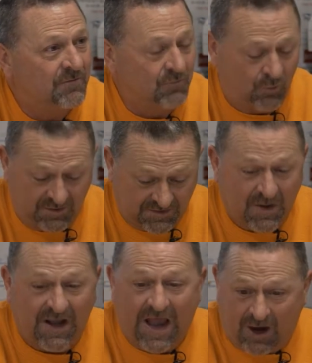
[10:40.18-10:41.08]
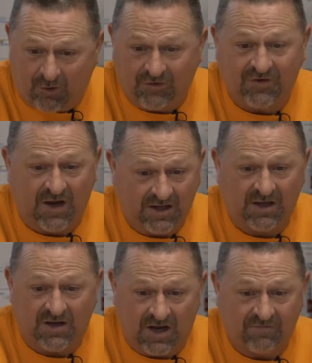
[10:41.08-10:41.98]
we spent hours, and I
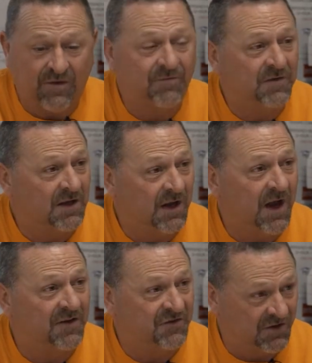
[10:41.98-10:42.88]
kid you, I had 15 guys on